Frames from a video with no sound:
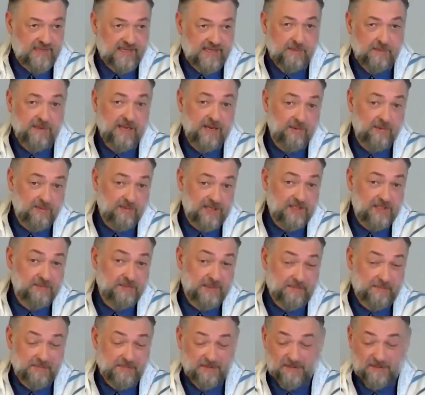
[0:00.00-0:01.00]
think about rich
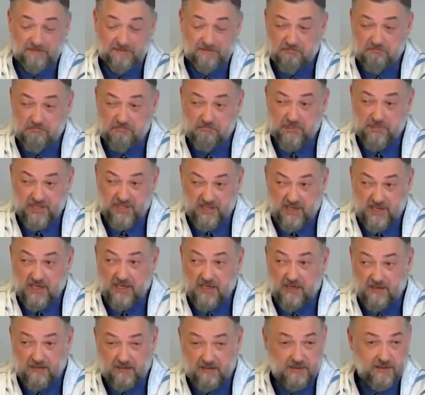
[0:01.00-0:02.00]
people,
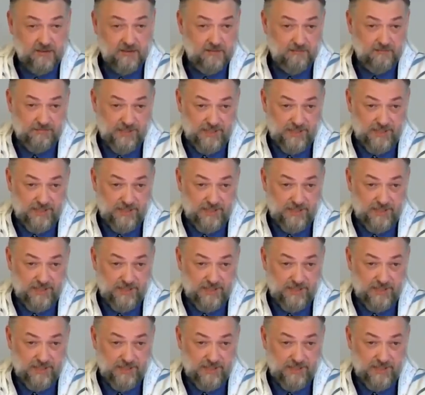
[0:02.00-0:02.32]
billionaires.